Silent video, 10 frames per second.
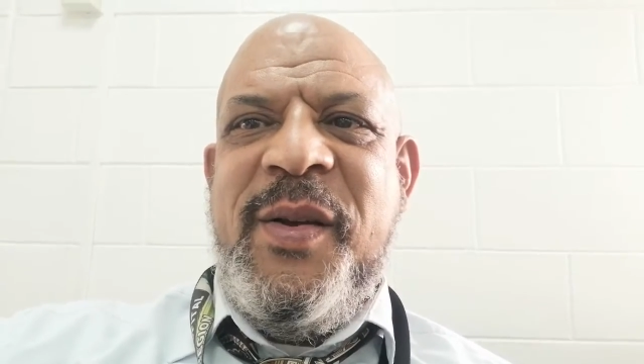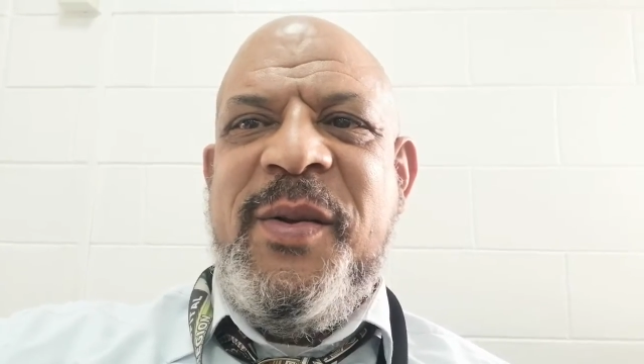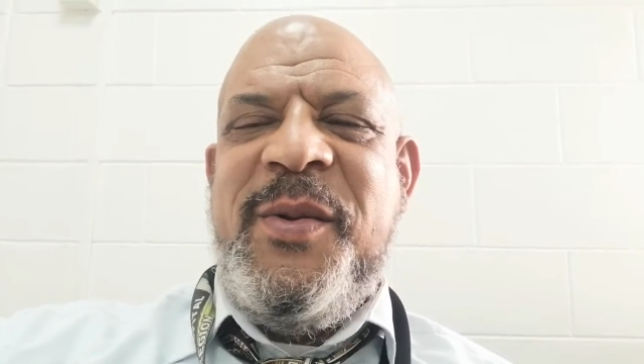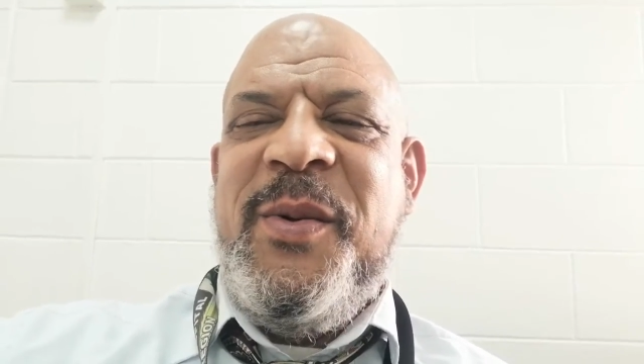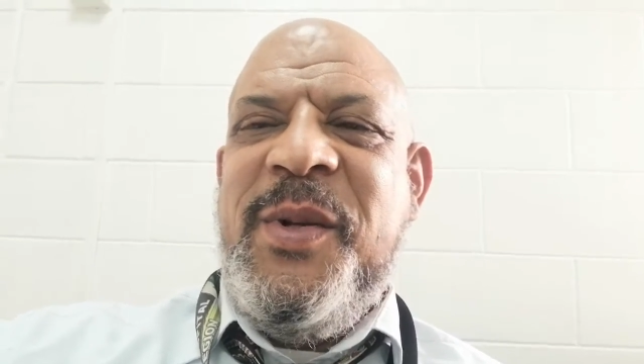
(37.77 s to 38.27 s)

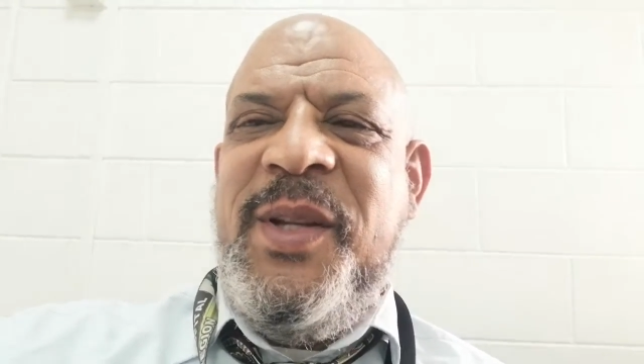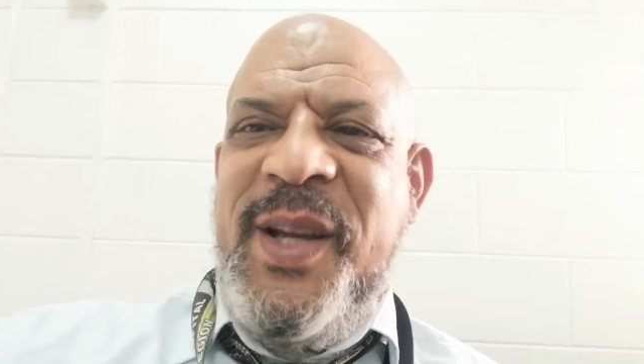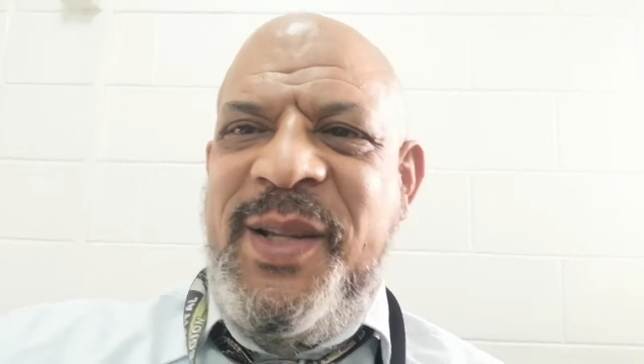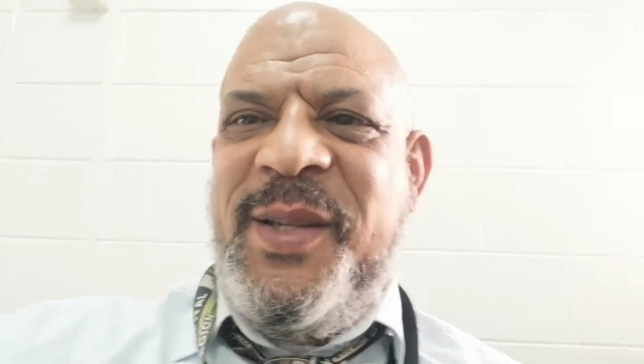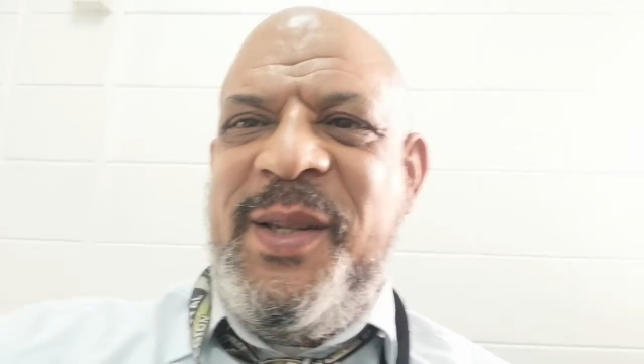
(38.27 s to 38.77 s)
So
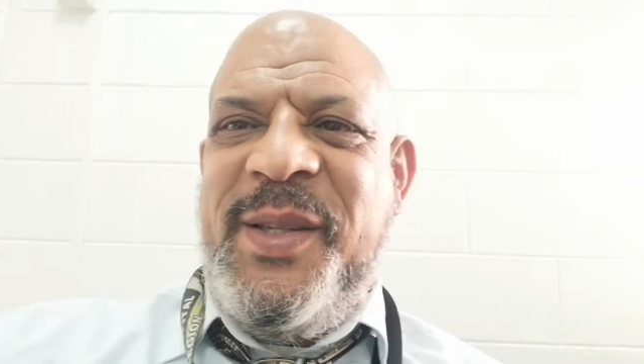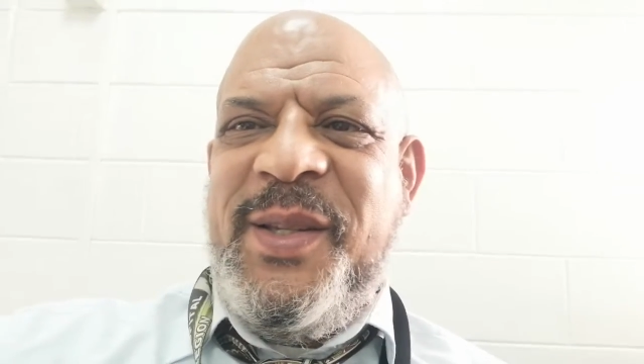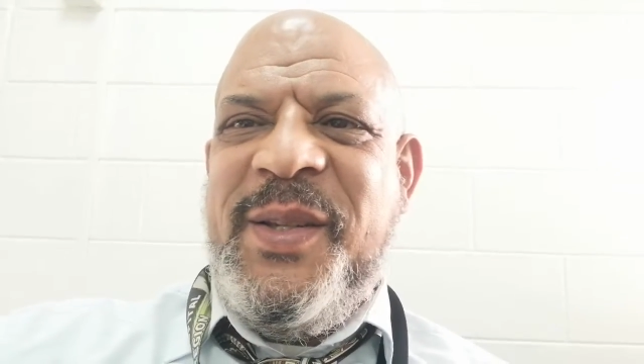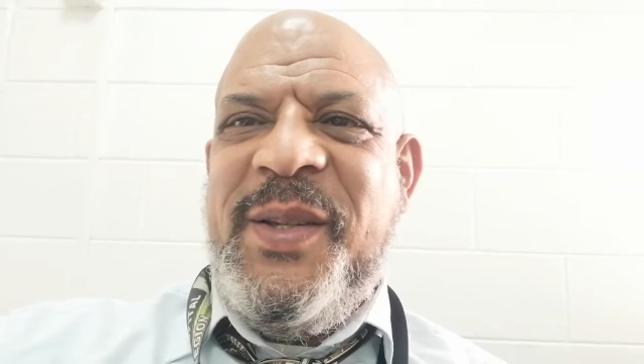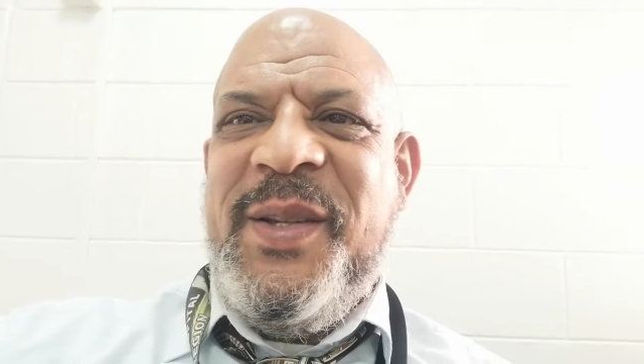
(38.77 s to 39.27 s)

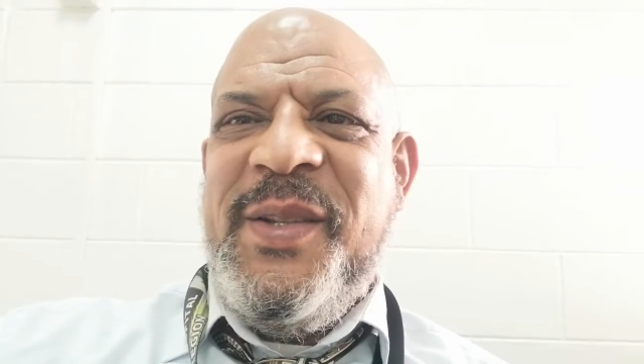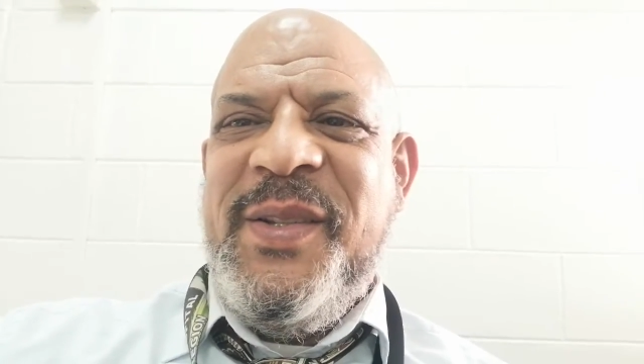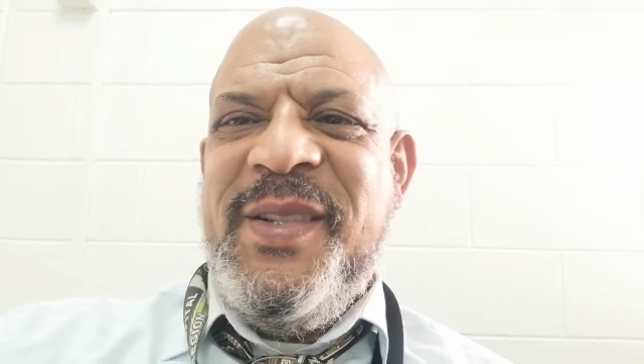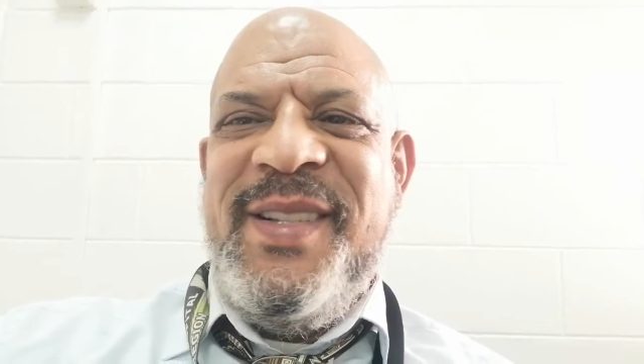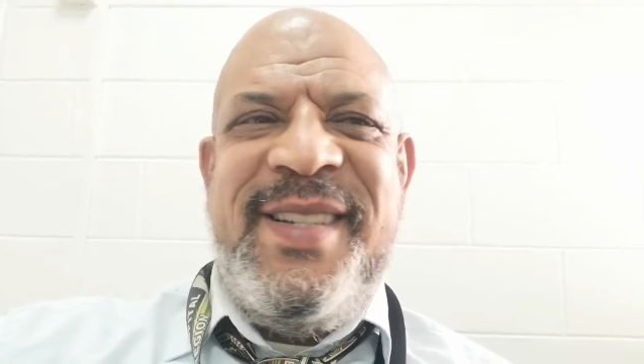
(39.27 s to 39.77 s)
yes,
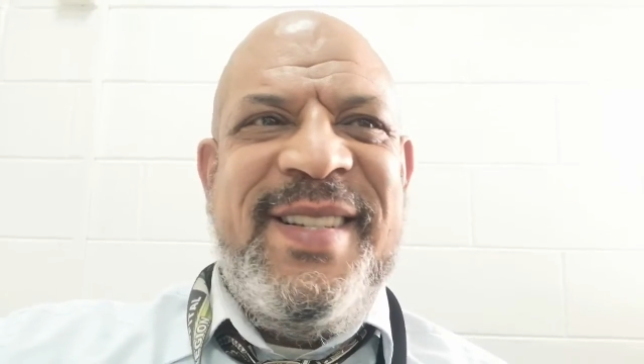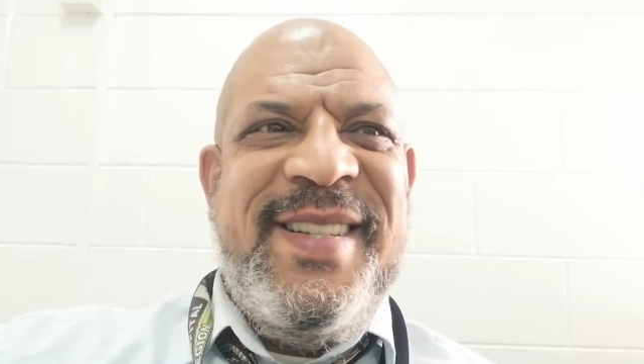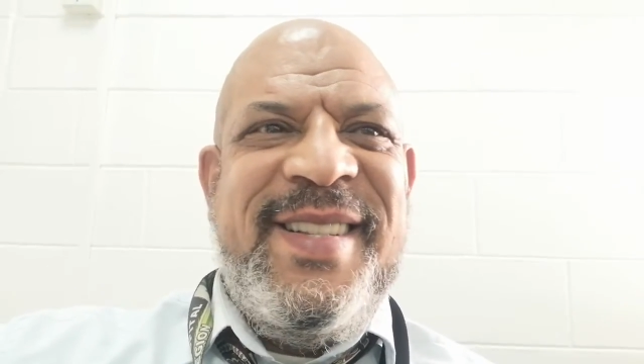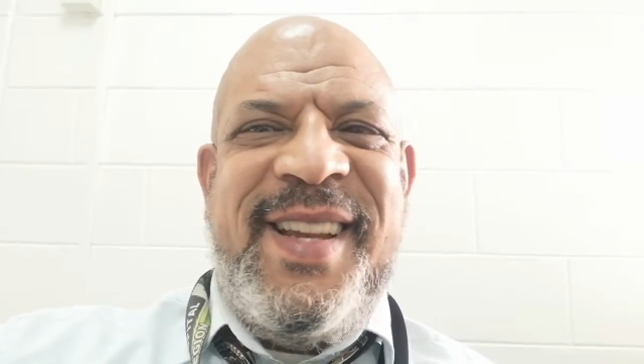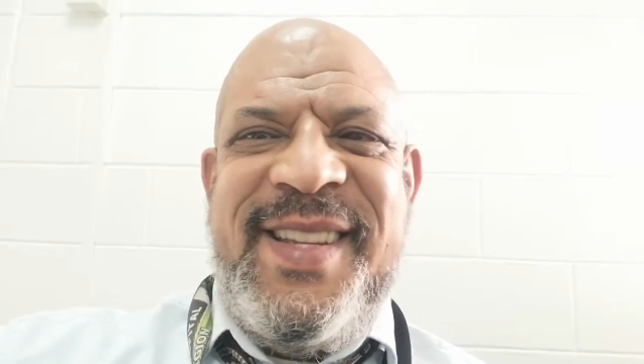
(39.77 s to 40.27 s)

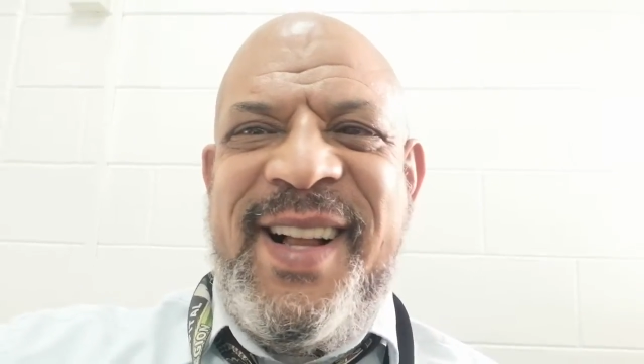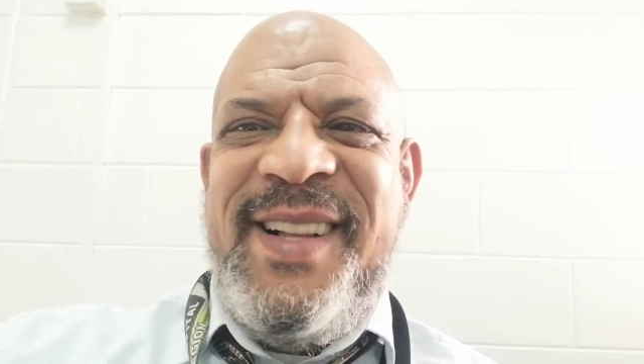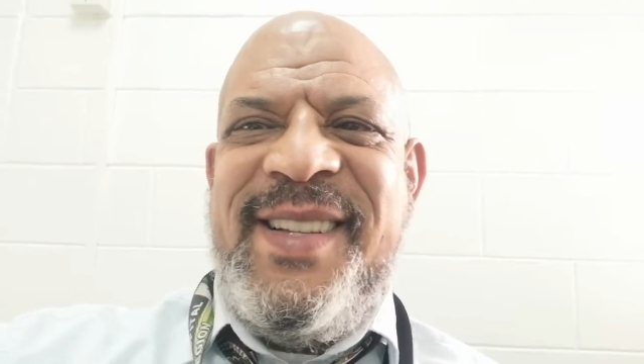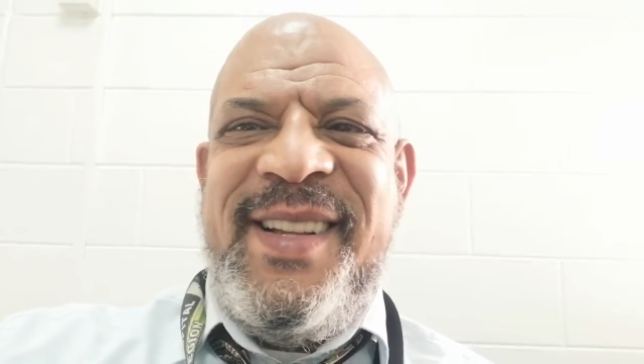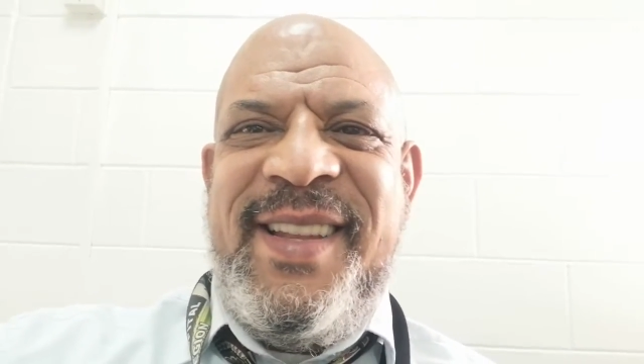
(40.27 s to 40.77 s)
the
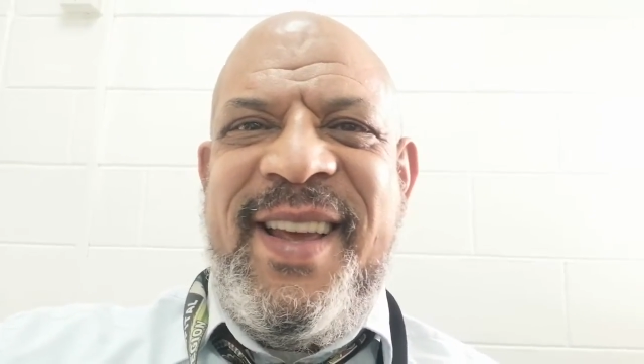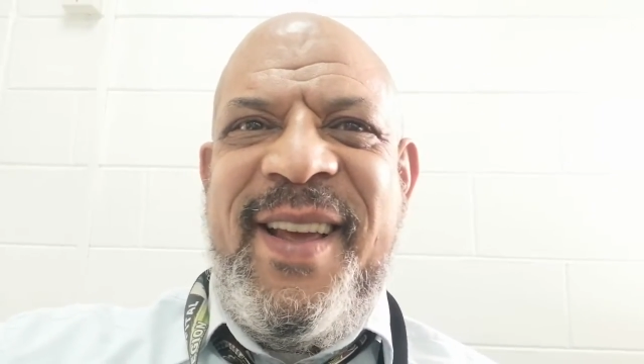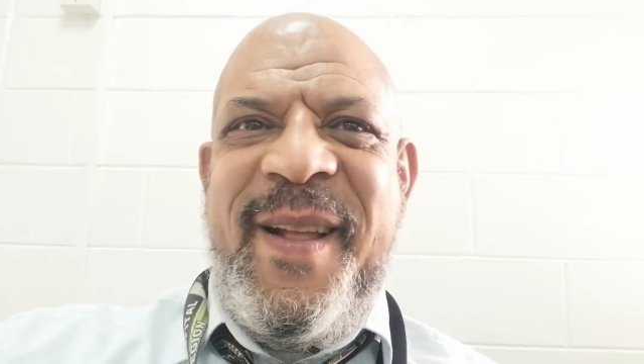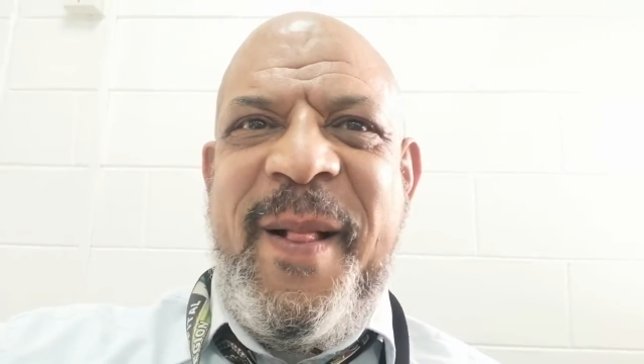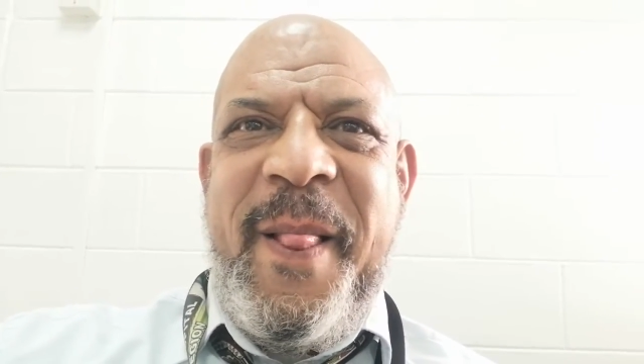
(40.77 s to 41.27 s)
results are
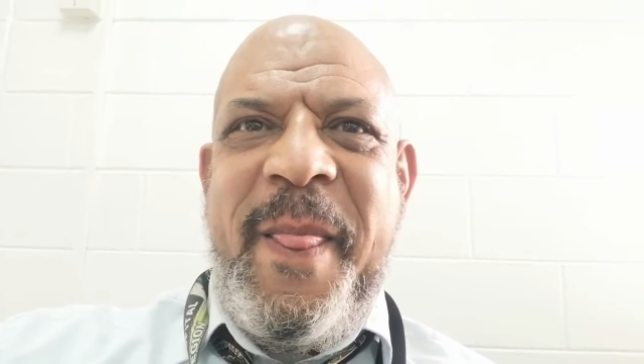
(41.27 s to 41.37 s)
there.